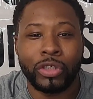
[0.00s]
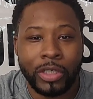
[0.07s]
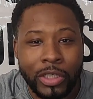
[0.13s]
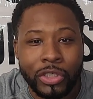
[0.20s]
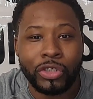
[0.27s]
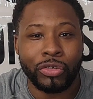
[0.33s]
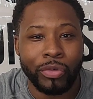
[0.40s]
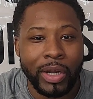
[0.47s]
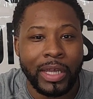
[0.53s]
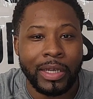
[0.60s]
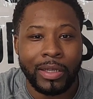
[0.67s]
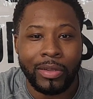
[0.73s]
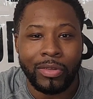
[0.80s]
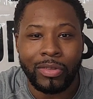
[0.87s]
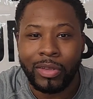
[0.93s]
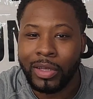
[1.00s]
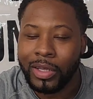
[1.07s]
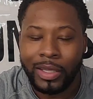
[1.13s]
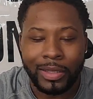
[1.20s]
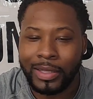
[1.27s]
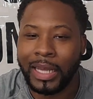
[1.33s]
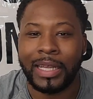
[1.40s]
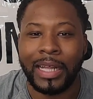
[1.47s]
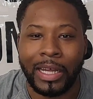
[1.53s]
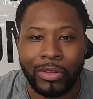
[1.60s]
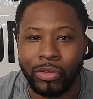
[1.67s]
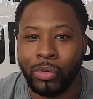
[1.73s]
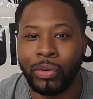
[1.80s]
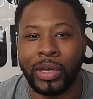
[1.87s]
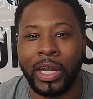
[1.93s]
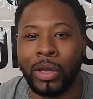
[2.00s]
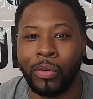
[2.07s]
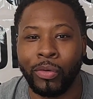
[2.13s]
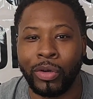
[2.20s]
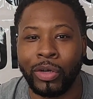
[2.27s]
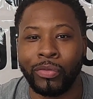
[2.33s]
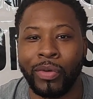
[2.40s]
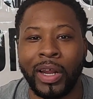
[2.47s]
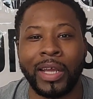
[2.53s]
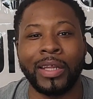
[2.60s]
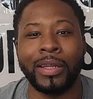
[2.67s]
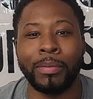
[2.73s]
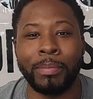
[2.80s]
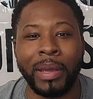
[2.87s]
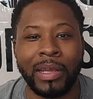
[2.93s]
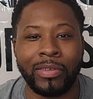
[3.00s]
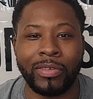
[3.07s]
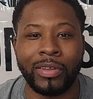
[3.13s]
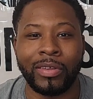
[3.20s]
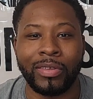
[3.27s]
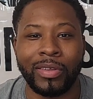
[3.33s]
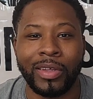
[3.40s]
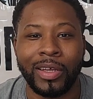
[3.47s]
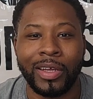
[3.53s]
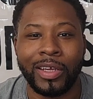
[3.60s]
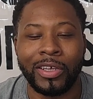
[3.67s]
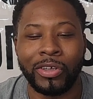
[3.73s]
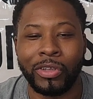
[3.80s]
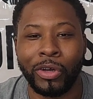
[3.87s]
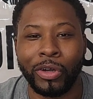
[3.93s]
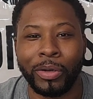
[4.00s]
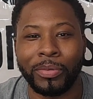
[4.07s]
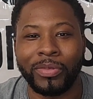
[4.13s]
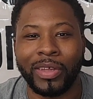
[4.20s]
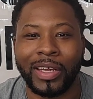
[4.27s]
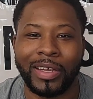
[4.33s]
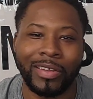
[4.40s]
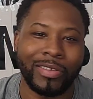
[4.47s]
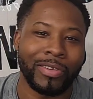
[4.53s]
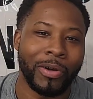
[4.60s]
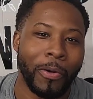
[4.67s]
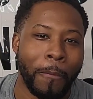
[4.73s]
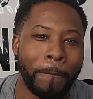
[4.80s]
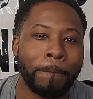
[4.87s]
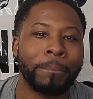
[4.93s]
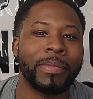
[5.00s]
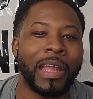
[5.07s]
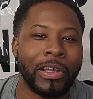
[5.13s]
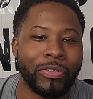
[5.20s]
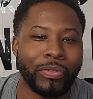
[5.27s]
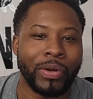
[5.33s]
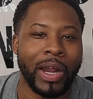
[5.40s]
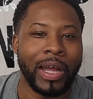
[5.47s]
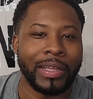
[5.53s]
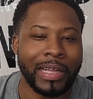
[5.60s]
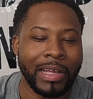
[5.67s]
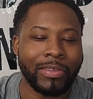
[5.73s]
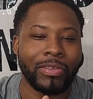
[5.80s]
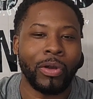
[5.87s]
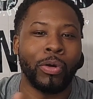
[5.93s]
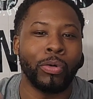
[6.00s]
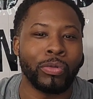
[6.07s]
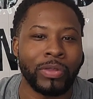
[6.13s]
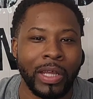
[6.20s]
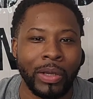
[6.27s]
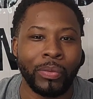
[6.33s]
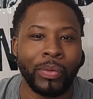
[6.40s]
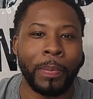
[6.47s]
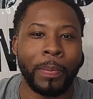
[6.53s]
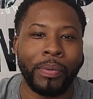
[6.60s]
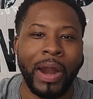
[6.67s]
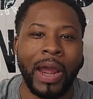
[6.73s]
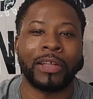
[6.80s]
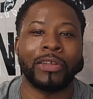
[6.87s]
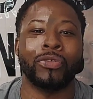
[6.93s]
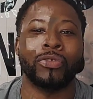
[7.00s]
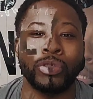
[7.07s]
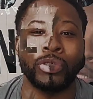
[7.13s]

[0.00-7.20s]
good trainers, they're not doing that on a regular basis. You know what I'm saying? So that's the whole thing with practice.